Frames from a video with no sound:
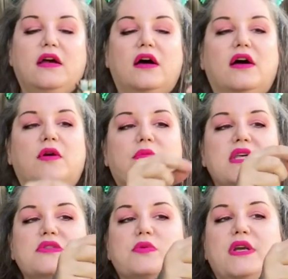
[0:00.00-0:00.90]
Um,
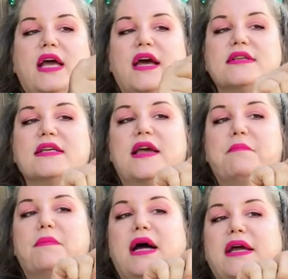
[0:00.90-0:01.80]
this one has a
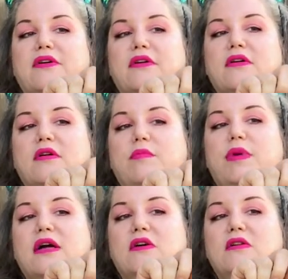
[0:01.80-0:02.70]
minor
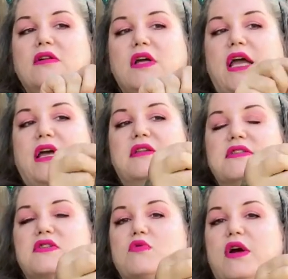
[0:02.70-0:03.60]
buckle and
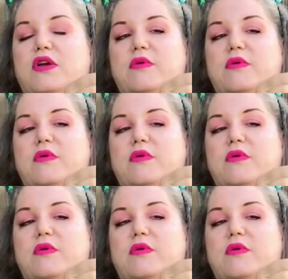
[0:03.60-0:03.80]
this is where you